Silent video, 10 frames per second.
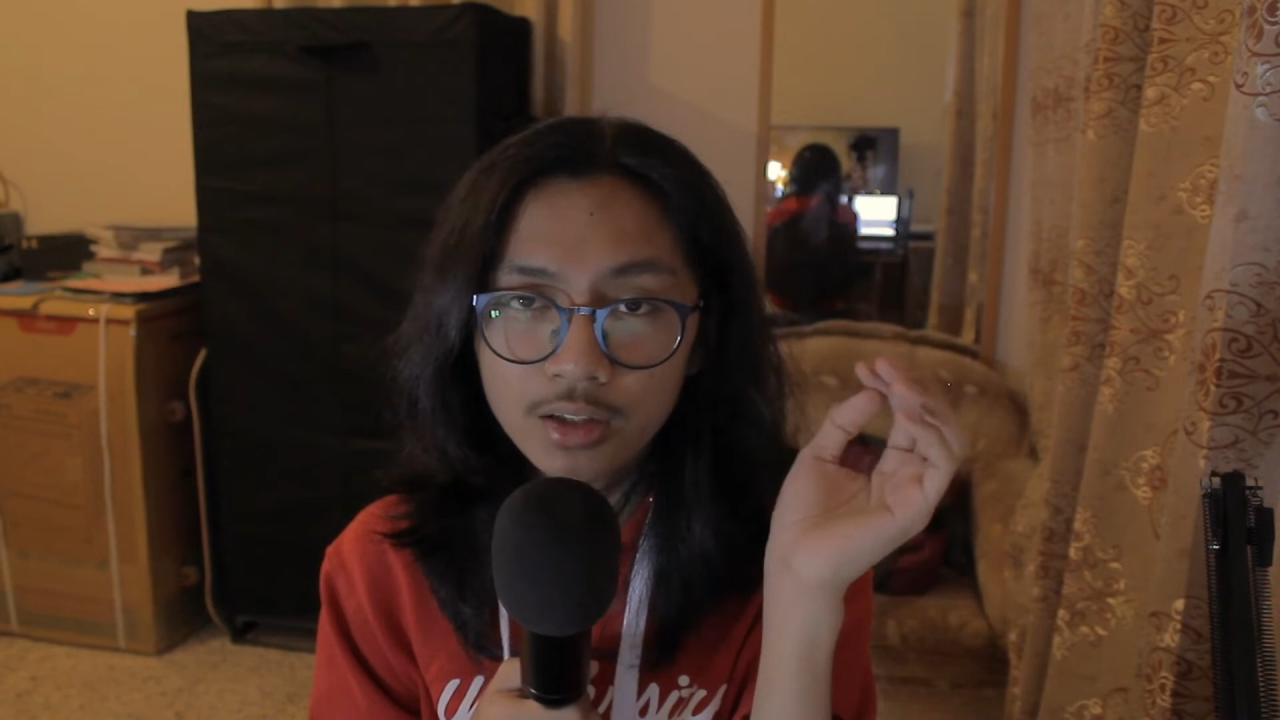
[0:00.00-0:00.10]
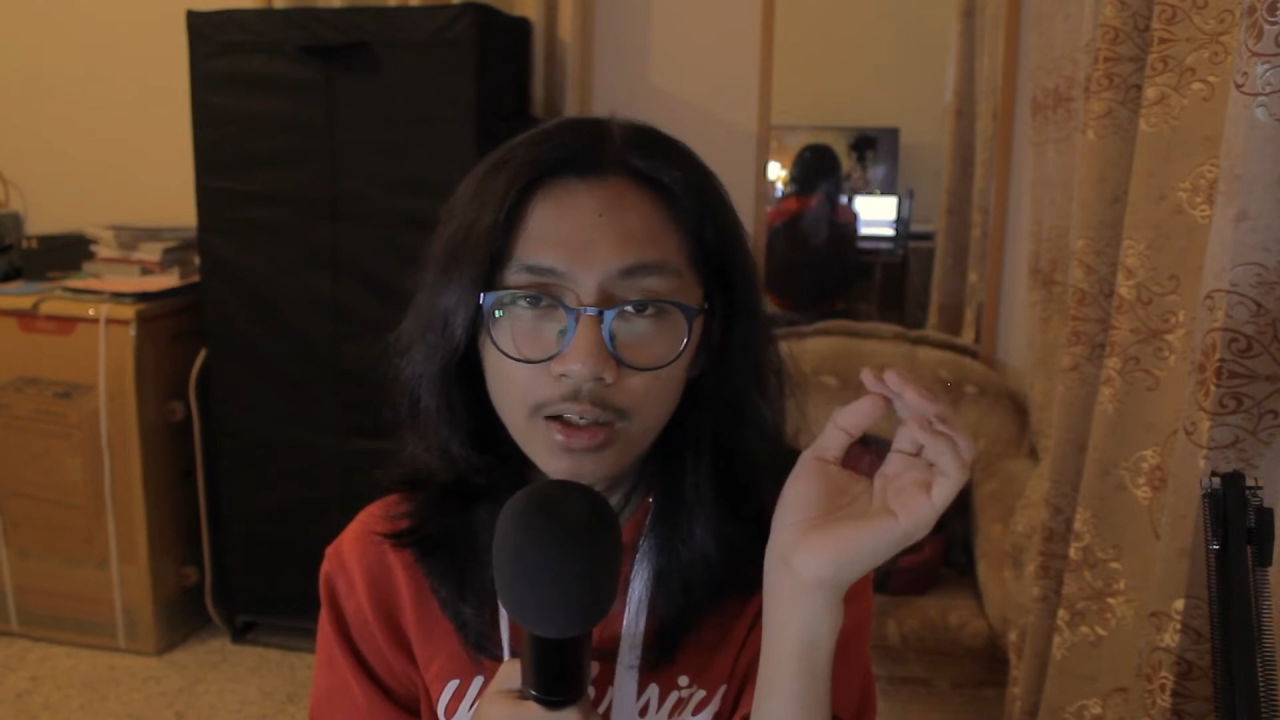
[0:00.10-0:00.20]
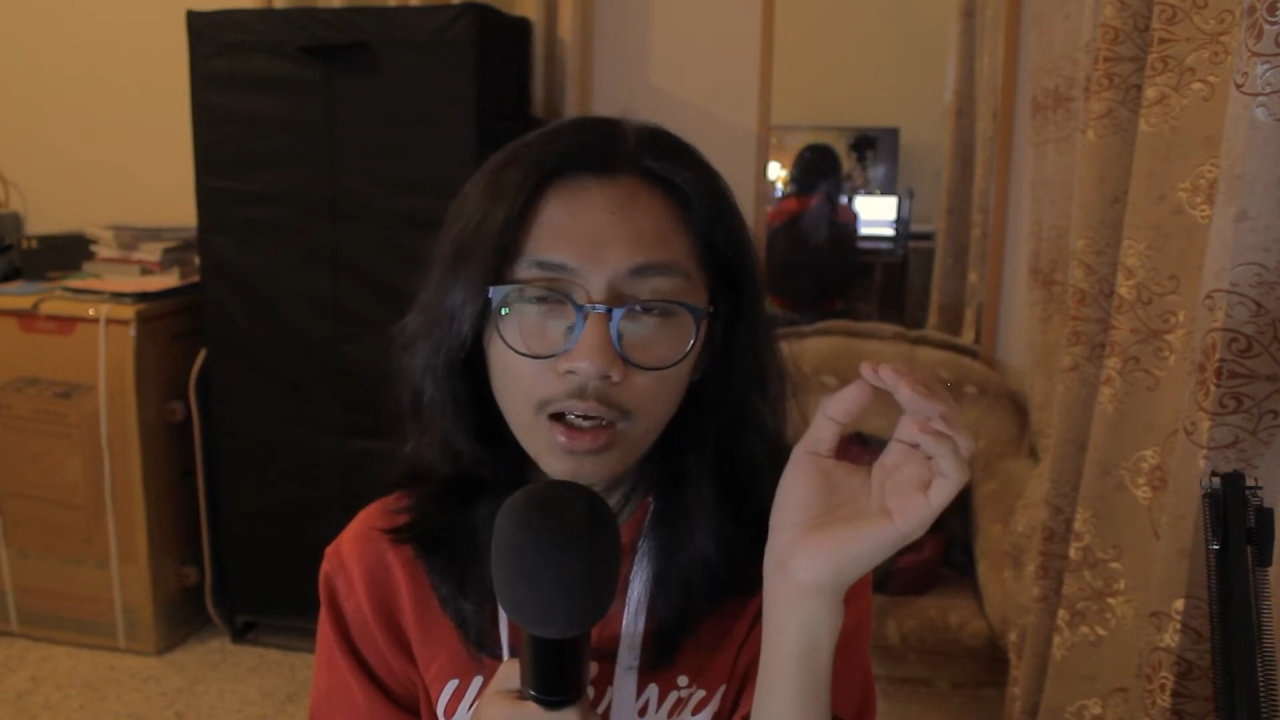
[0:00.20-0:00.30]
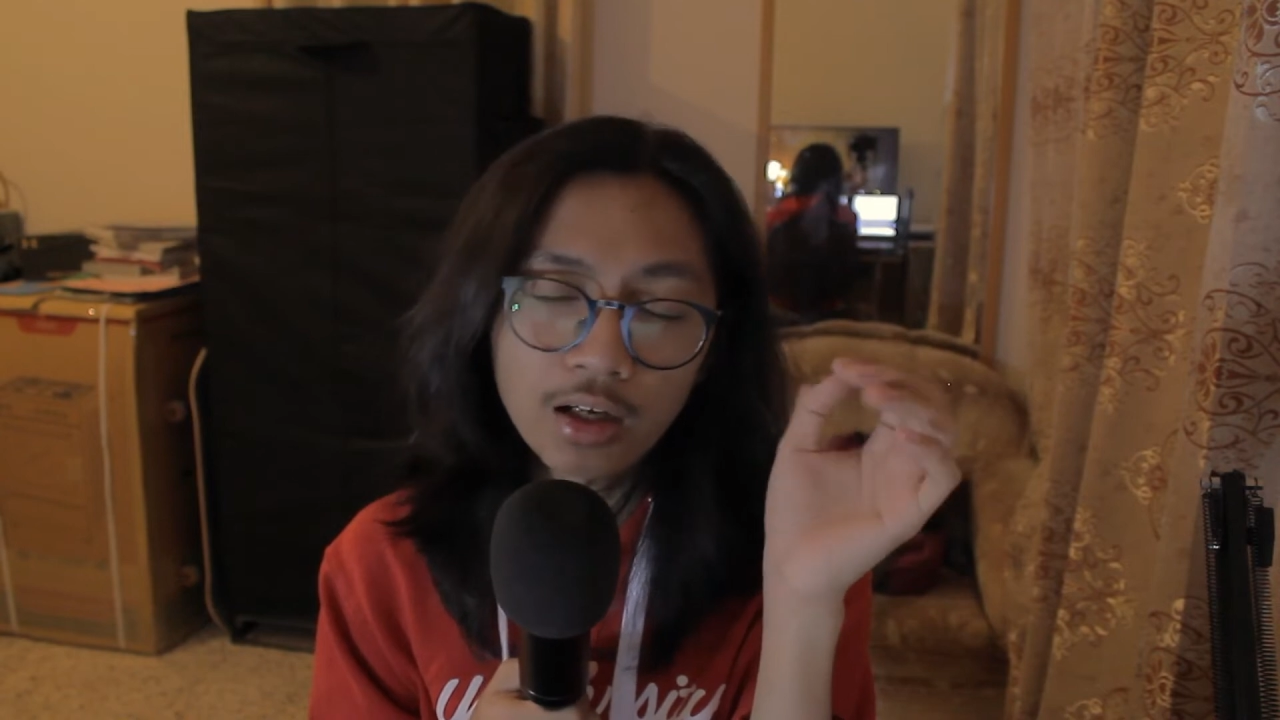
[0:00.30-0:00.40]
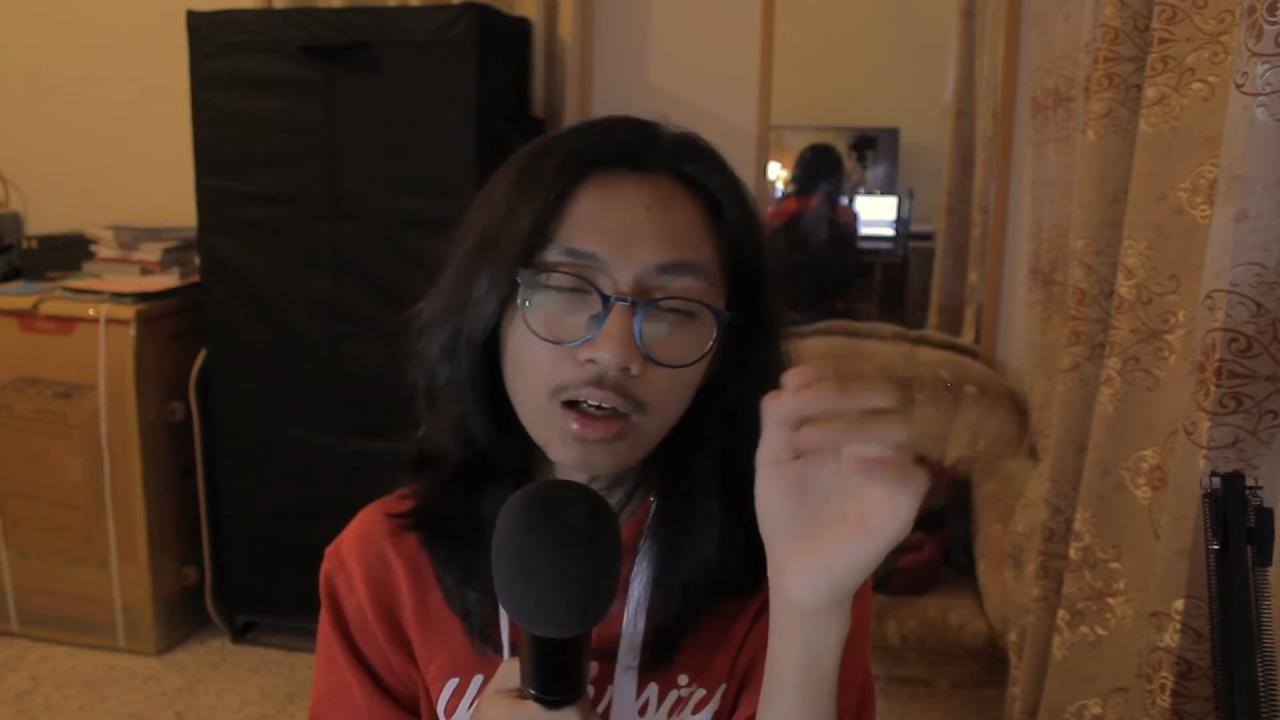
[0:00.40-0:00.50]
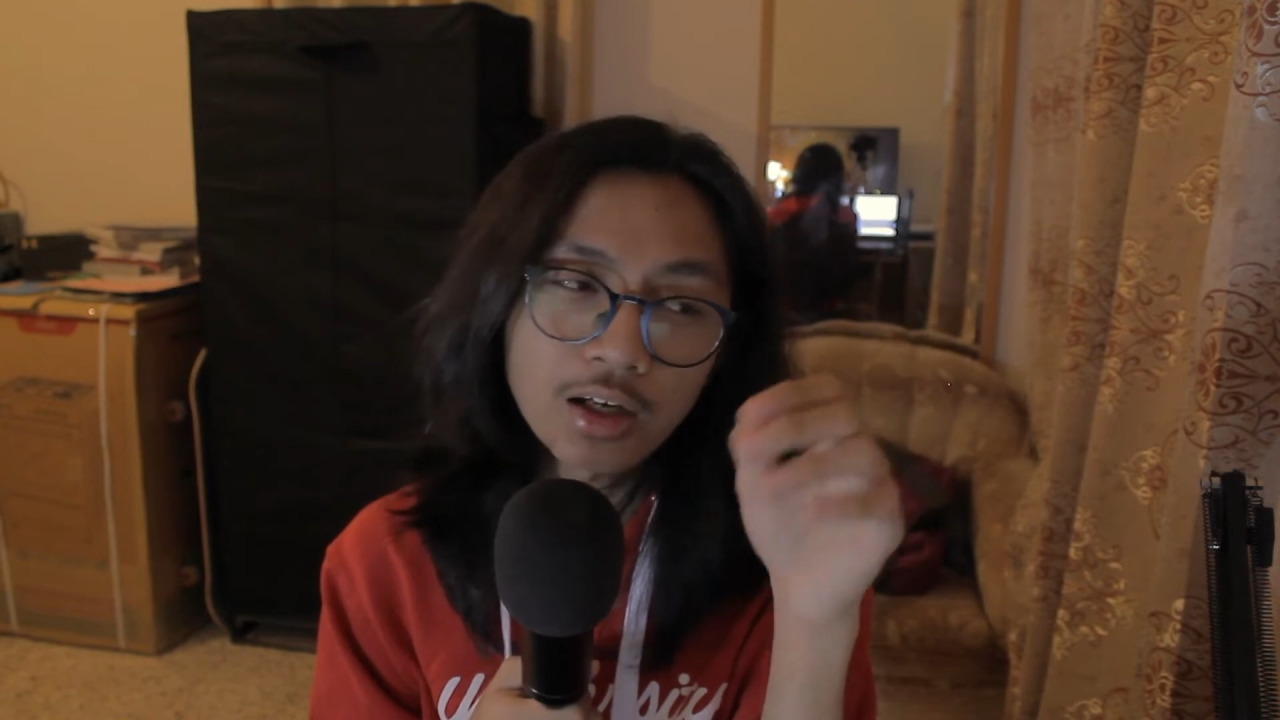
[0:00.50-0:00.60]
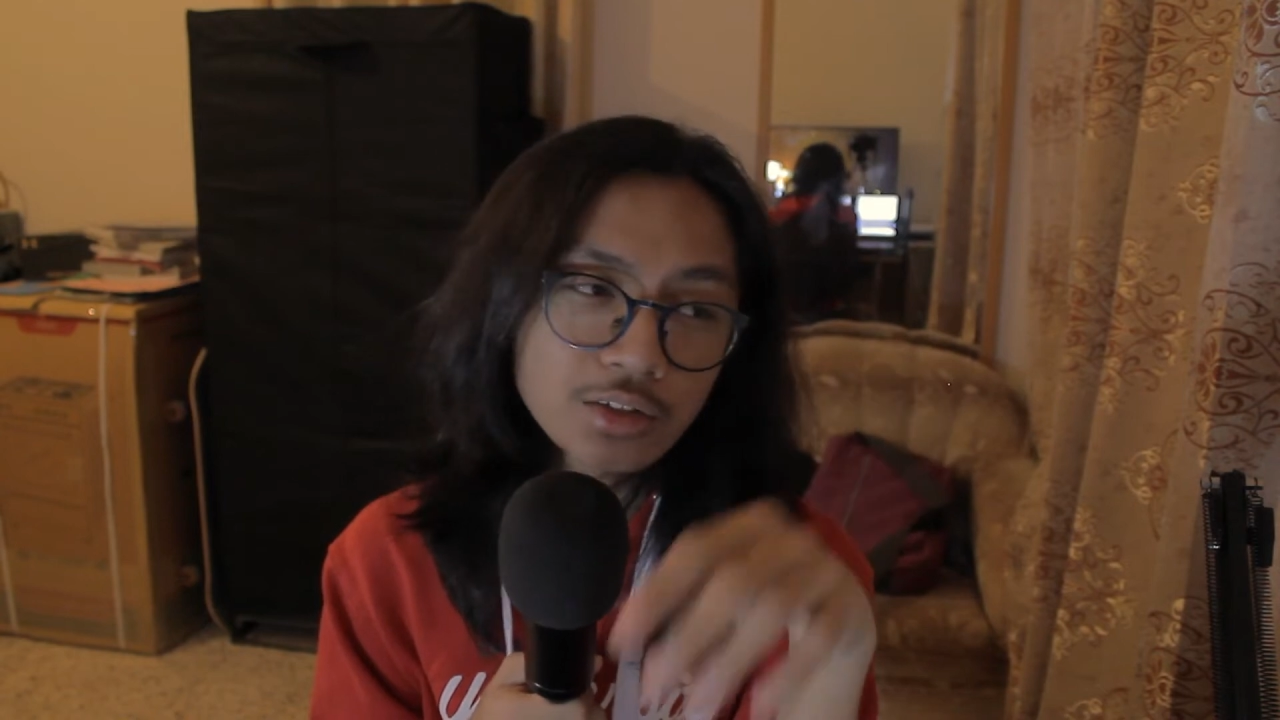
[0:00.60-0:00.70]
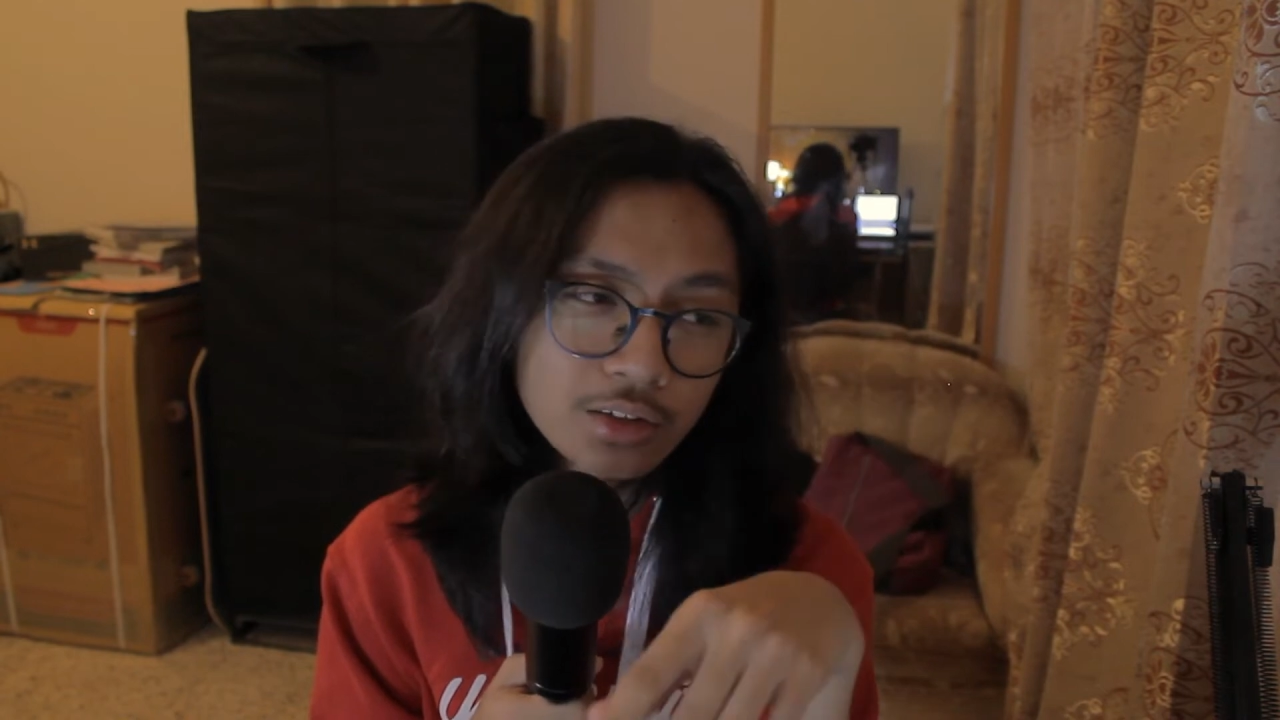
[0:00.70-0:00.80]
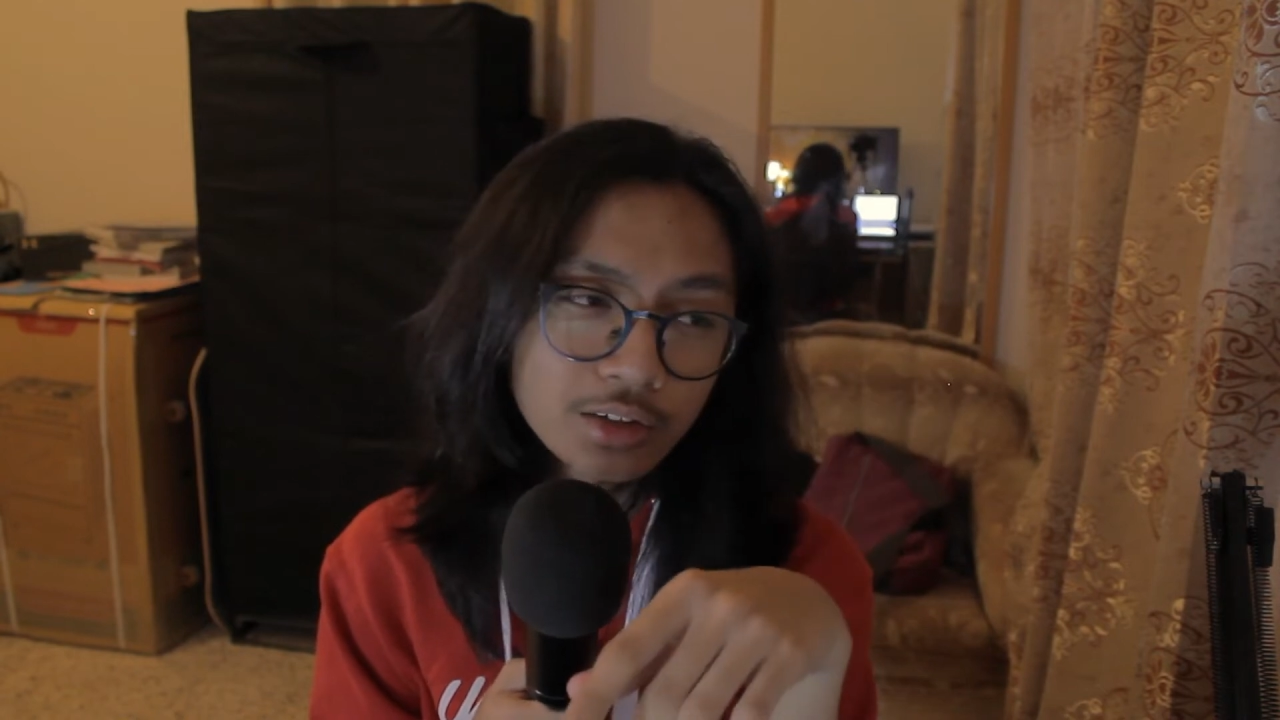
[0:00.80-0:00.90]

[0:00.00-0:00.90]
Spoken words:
I should